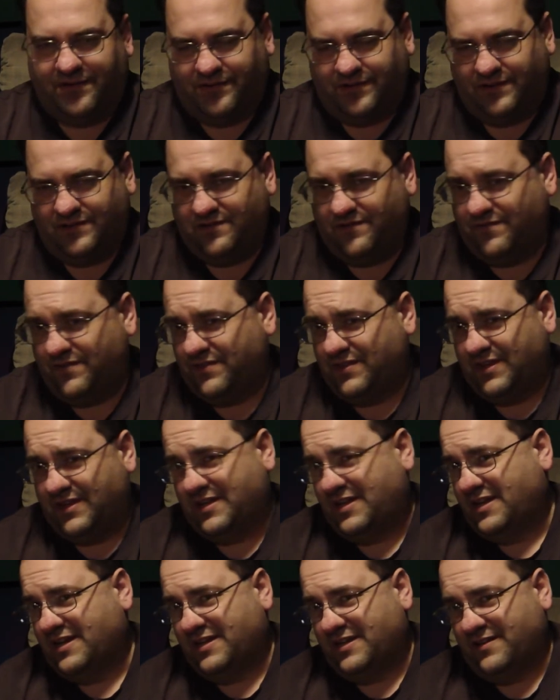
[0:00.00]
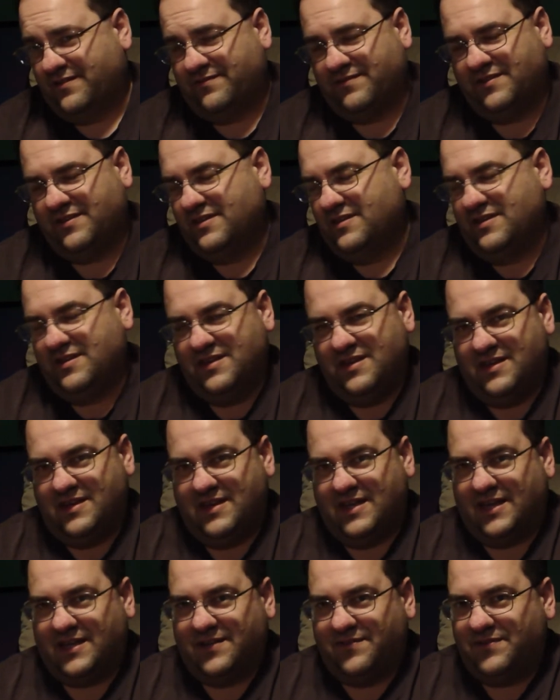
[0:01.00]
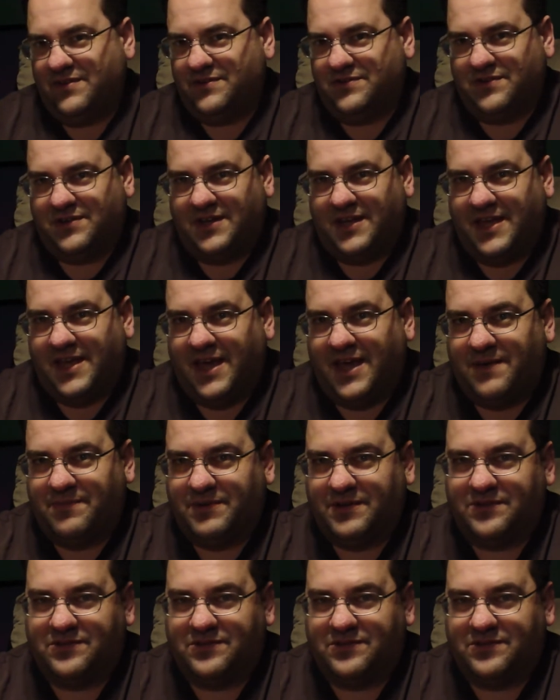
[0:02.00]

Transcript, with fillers: Because if you think negative, negative things are gonna happen.